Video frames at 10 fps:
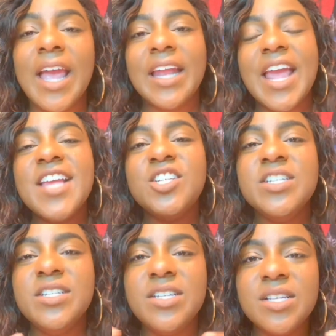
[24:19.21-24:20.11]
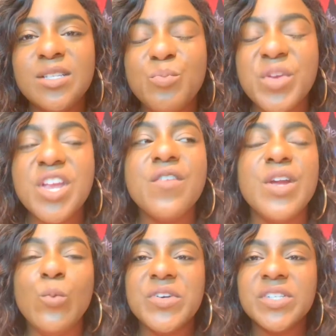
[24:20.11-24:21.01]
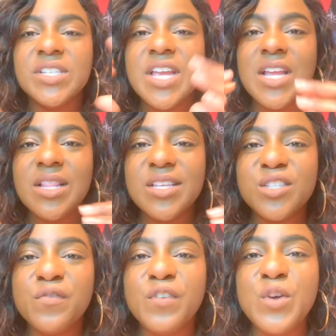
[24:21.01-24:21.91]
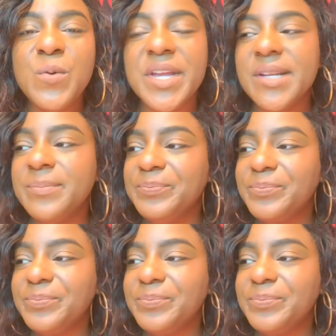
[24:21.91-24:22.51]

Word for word: And as she's disappearing, we're seeing this fluid